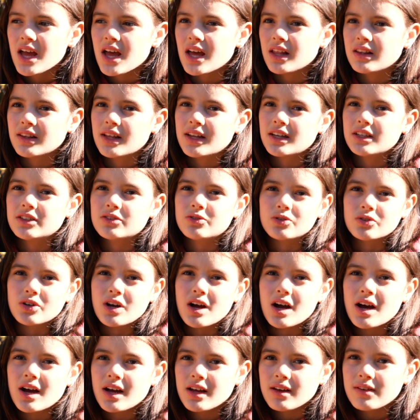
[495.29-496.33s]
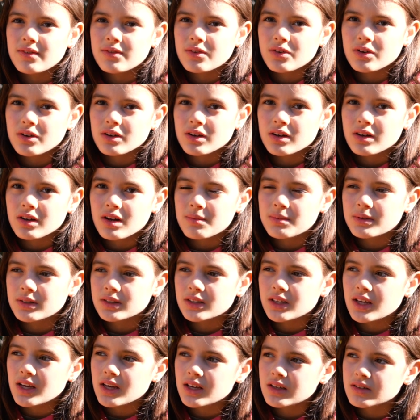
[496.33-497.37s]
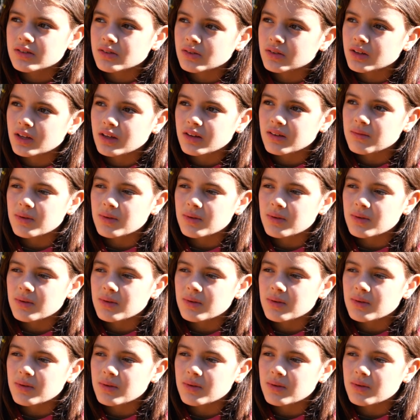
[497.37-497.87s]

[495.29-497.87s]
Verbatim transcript: and let it dry for a couple of days or like